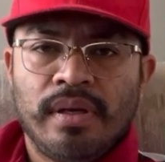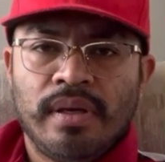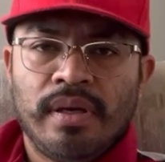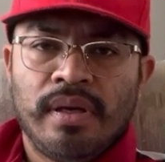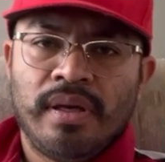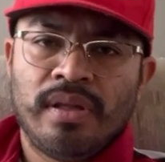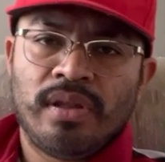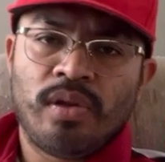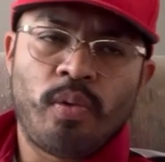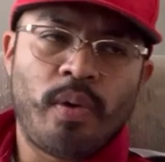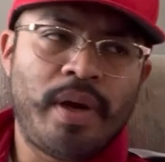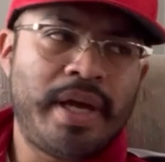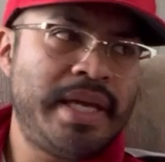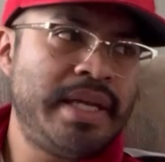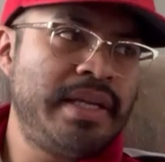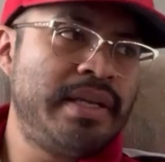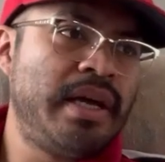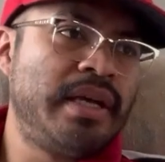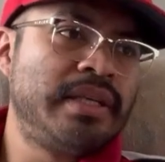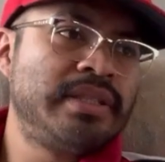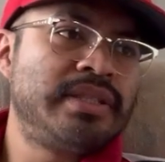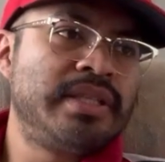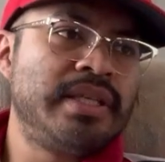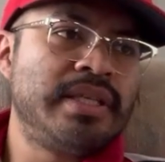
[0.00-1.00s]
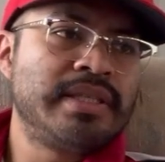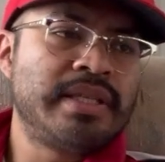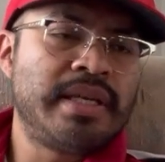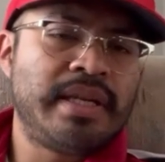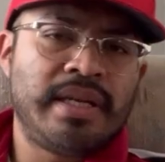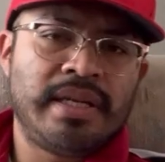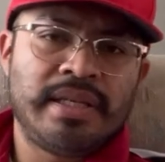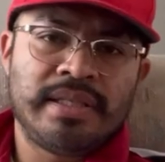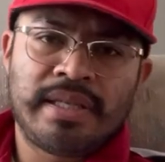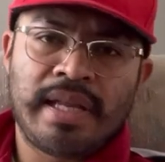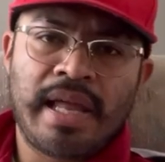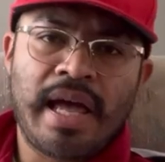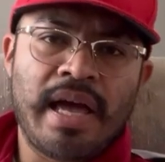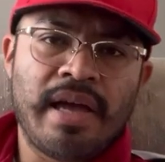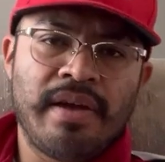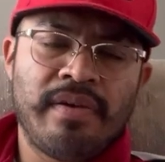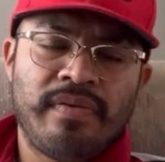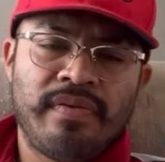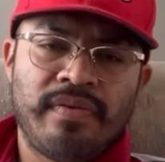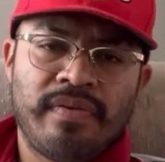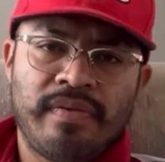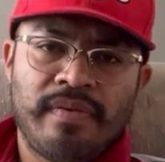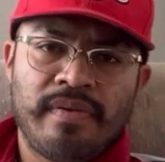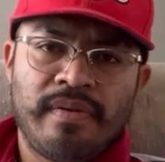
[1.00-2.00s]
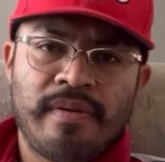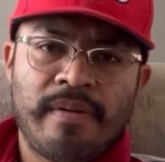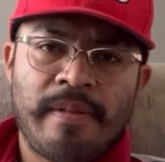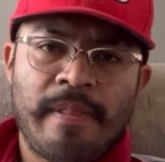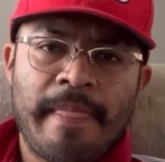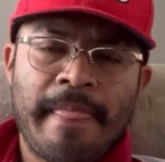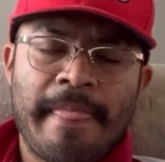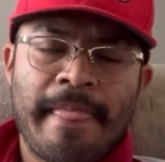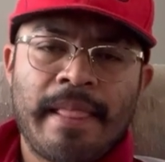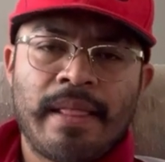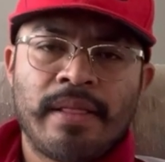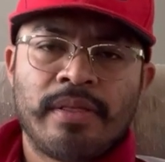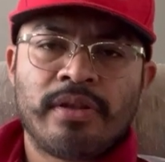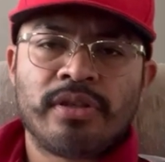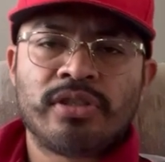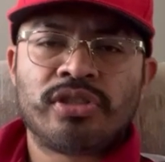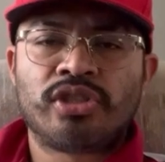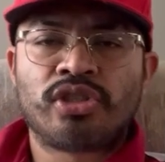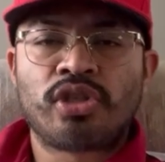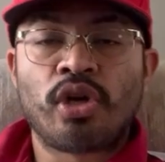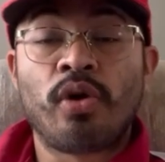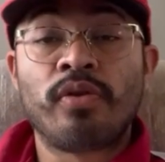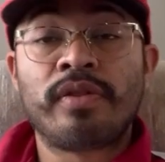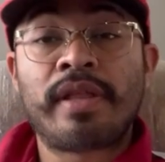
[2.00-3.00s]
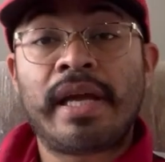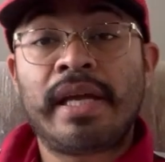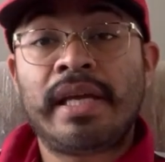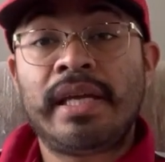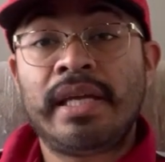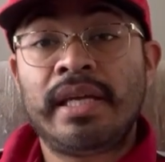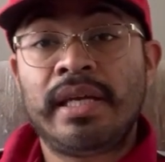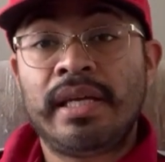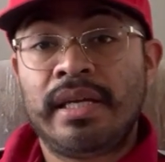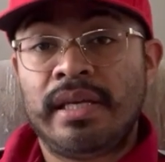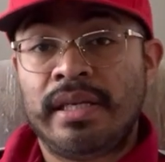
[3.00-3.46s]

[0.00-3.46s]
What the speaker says: in the way he does things and in his life to show that he